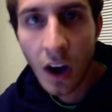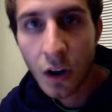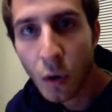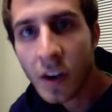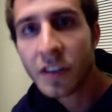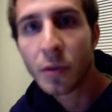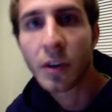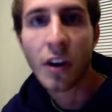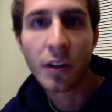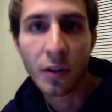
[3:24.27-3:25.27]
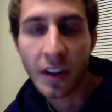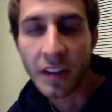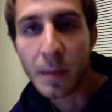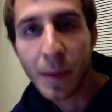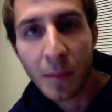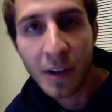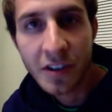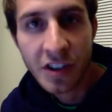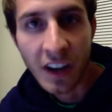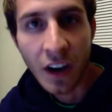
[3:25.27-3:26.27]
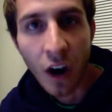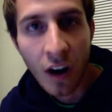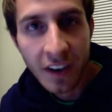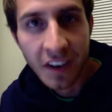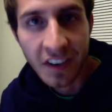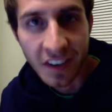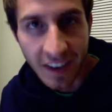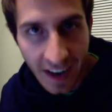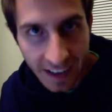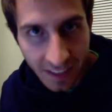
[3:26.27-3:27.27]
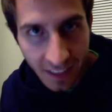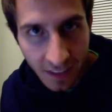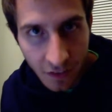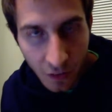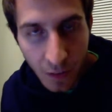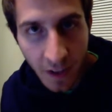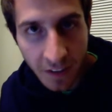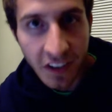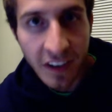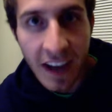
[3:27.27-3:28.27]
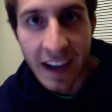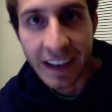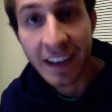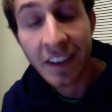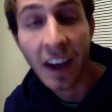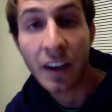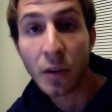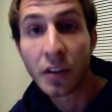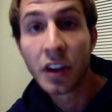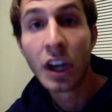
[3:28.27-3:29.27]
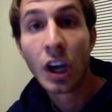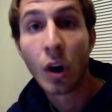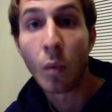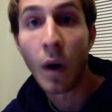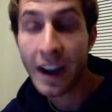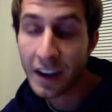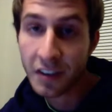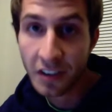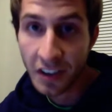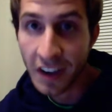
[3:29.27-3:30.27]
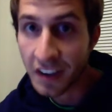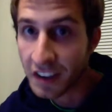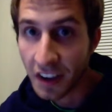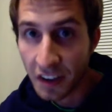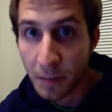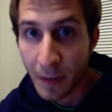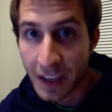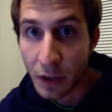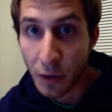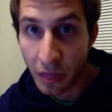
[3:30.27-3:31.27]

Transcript: according to an article that they published on August 9th, 2009, entitled, "Why Exercising Doesn't Make You